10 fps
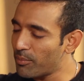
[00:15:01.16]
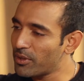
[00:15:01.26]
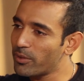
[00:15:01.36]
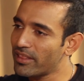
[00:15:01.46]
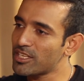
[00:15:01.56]

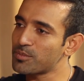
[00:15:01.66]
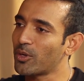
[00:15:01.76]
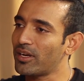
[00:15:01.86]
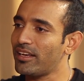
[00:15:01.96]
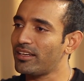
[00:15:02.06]
happen when they're
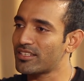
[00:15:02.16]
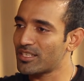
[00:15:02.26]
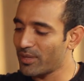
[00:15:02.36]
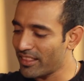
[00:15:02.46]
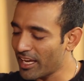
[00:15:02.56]

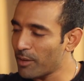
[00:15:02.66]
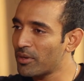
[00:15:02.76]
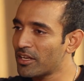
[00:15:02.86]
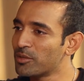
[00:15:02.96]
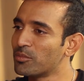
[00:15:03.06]
spontaneous, when they
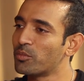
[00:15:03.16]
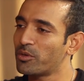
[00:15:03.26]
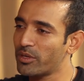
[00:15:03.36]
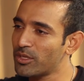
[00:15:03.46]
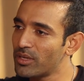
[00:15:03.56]
happen in the
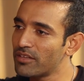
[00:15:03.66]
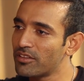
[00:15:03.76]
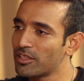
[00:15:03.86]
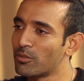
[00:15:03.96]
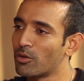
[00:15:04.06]
moment, when you
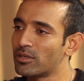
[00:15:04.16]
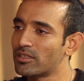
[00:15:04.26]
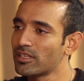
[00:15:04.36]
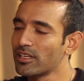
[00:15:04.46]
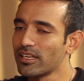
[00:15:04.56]
live in the moment.